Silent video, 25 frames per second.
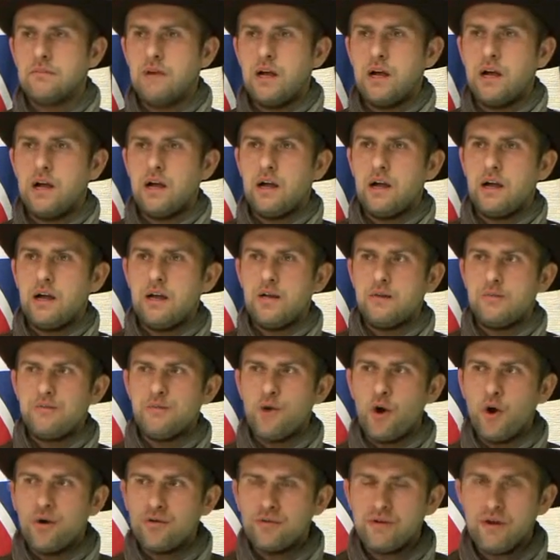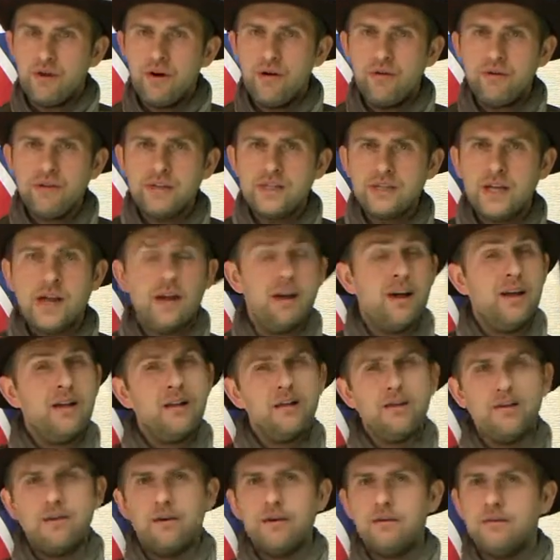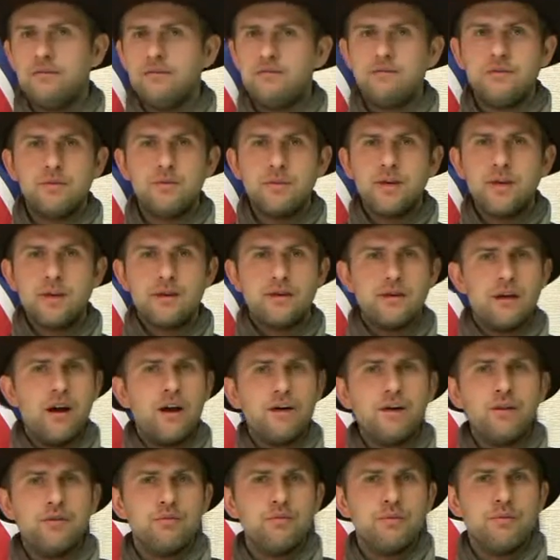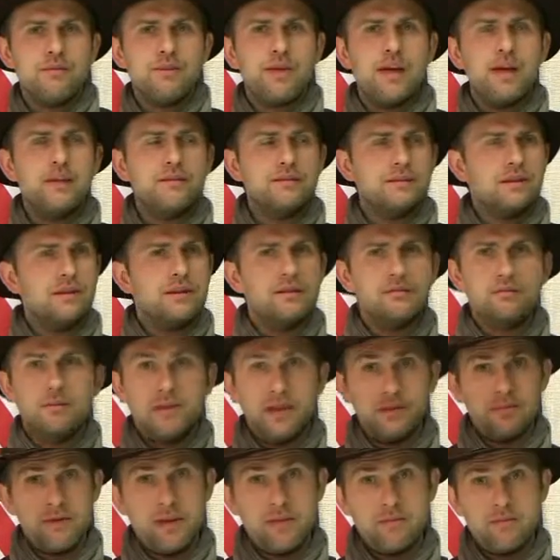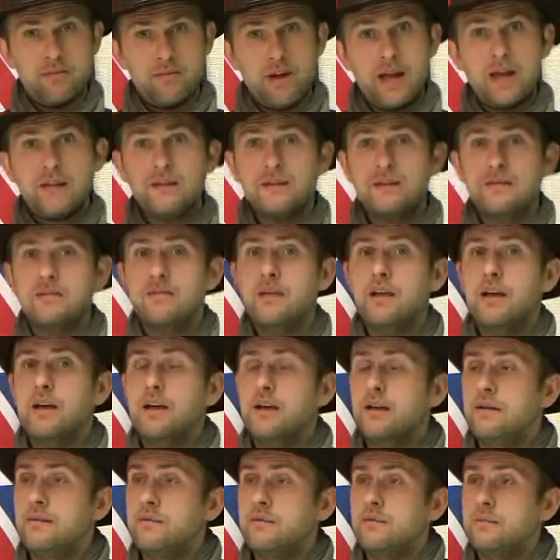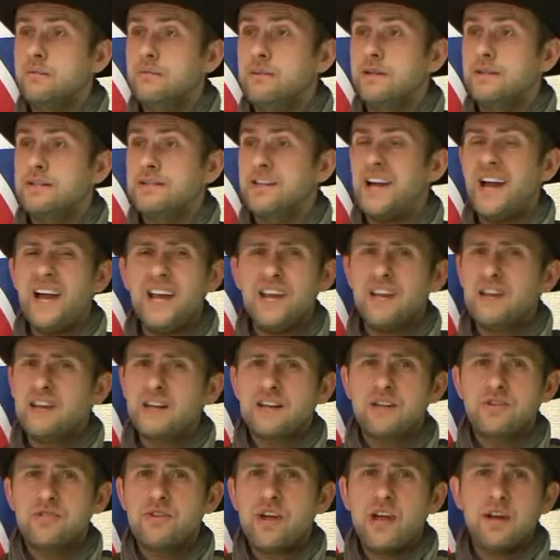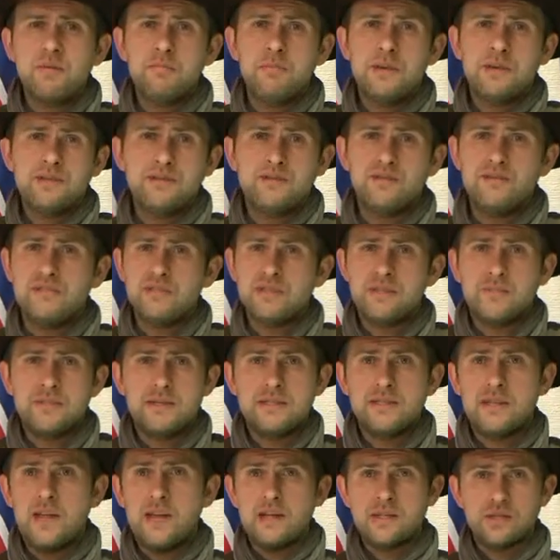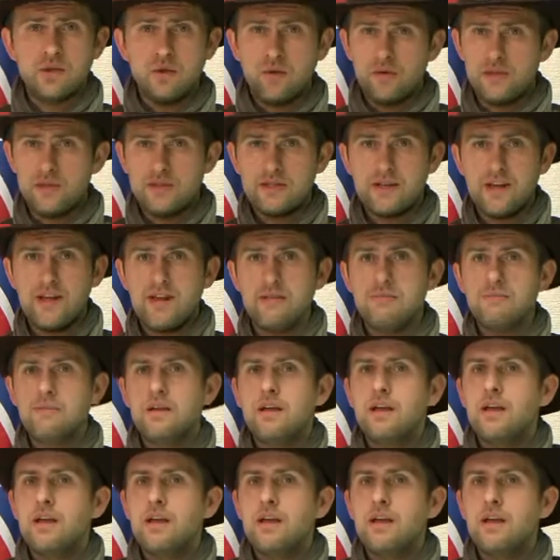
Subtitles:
All the time, I don't know, you may argue with that and may be right, but I correct my students' mistakes all the time.